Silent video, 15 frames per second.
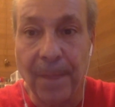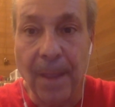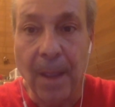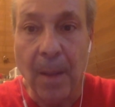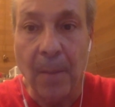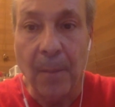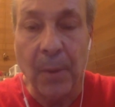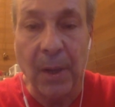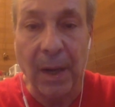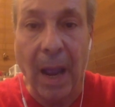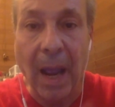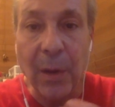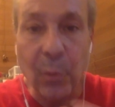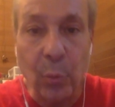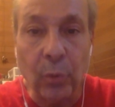but
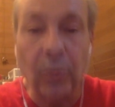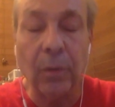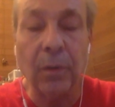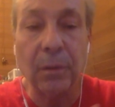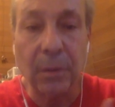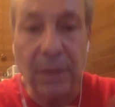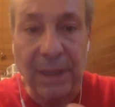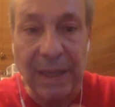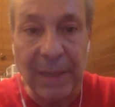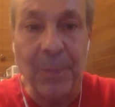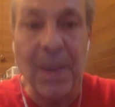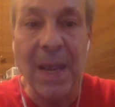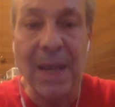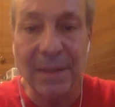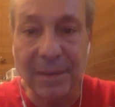I will keep
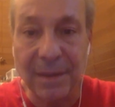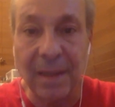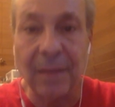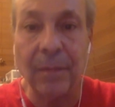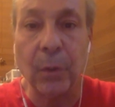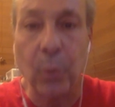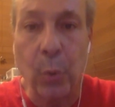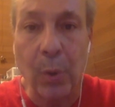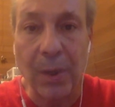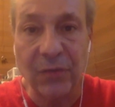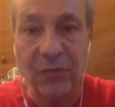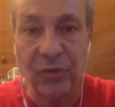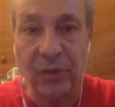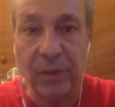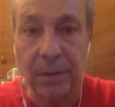asking the
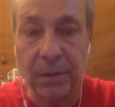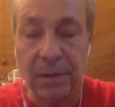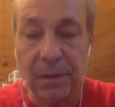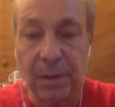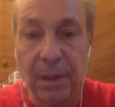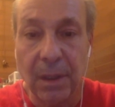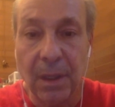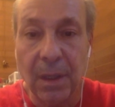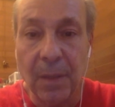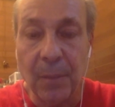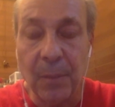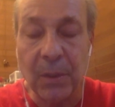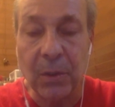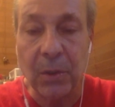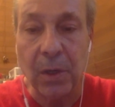questions,
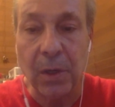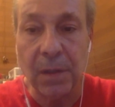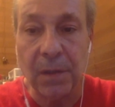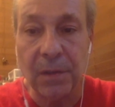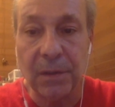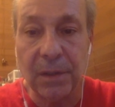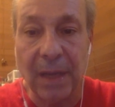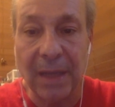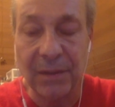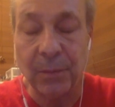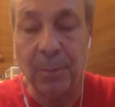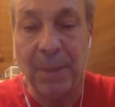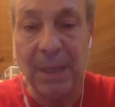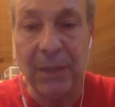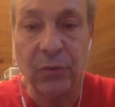because as a
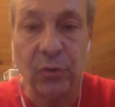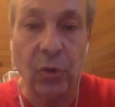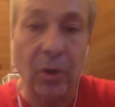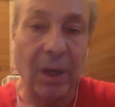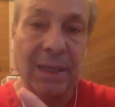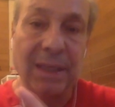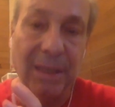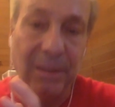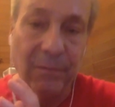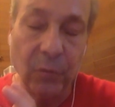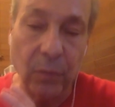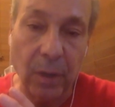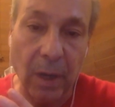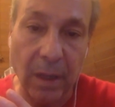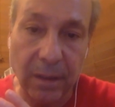mentor, I
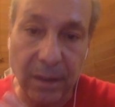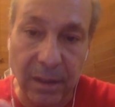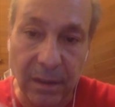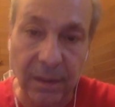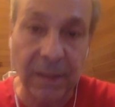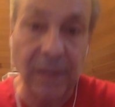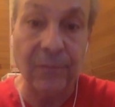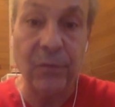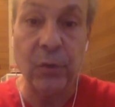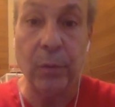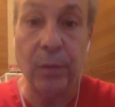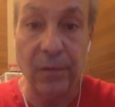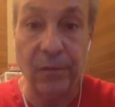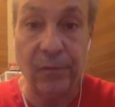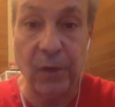can give you
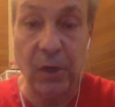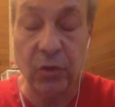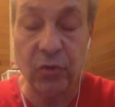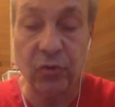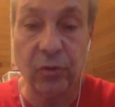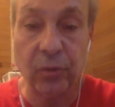the fish,